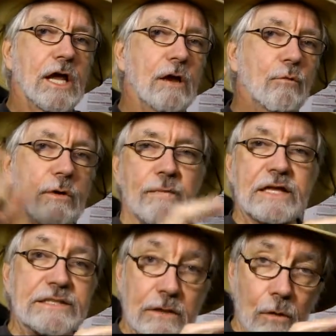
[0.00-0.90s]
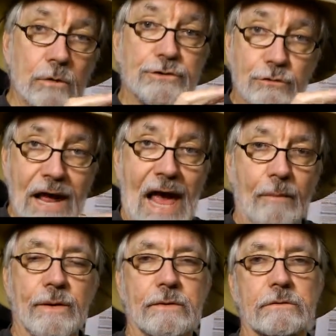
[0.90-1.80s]
and what makes a gold
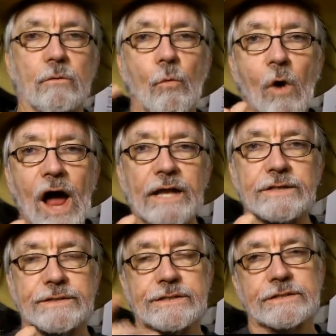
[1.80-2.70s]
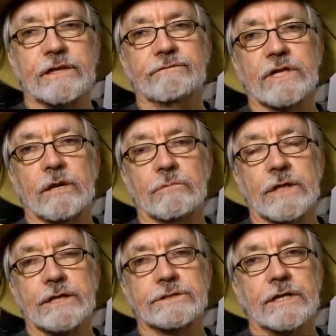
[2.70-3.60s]
trap. Why does this stuff take
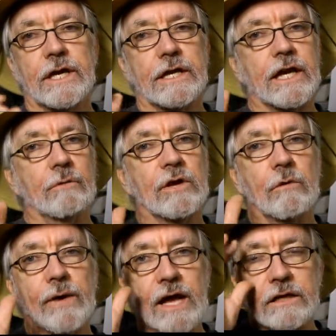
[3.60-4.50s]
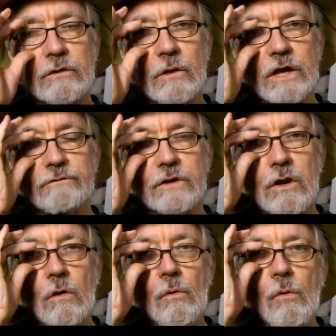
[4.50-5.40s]
place? And again, we go back to the, if you
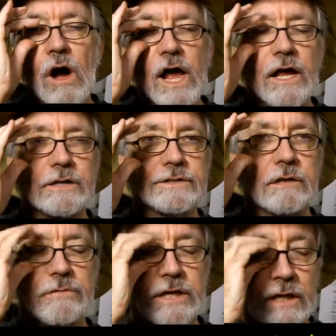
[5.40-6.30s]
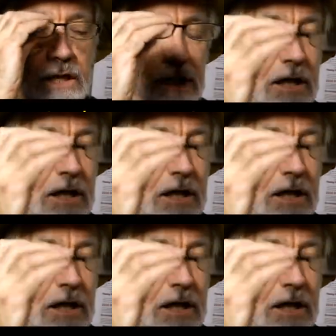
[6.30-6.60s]
know why on something,